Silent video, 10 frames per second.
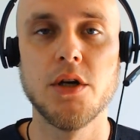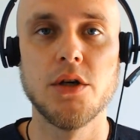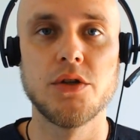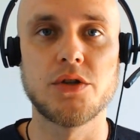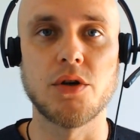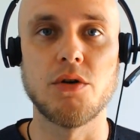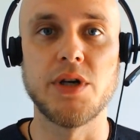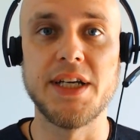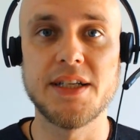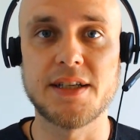So
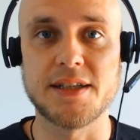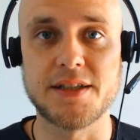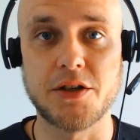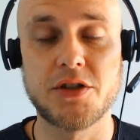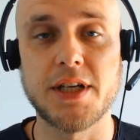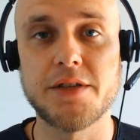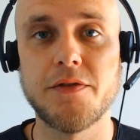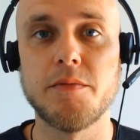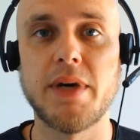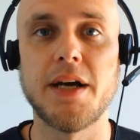he's a
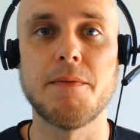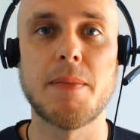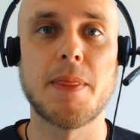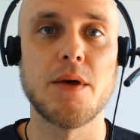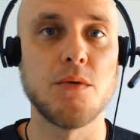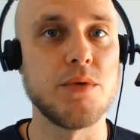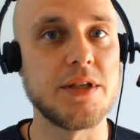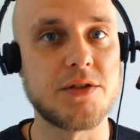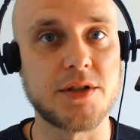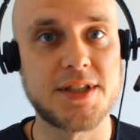successful man with a
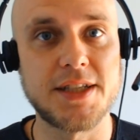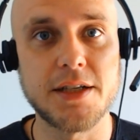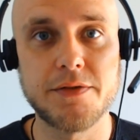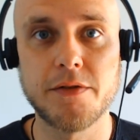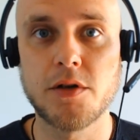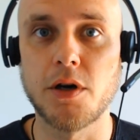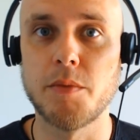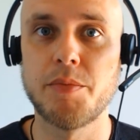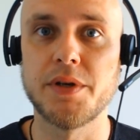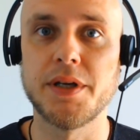successful
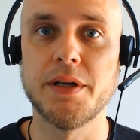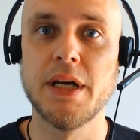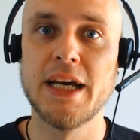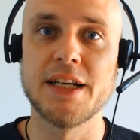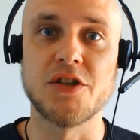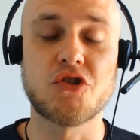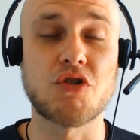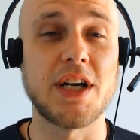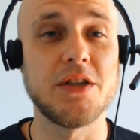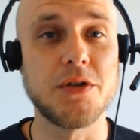company that's
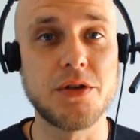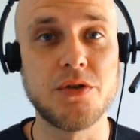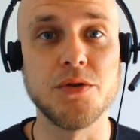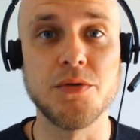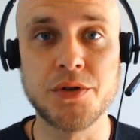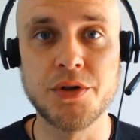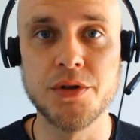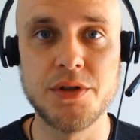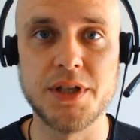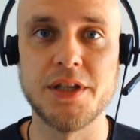trying to do
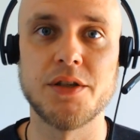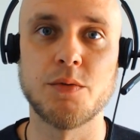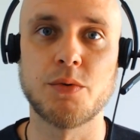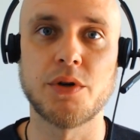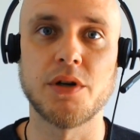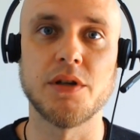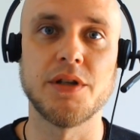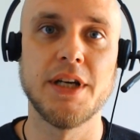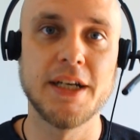good in the world.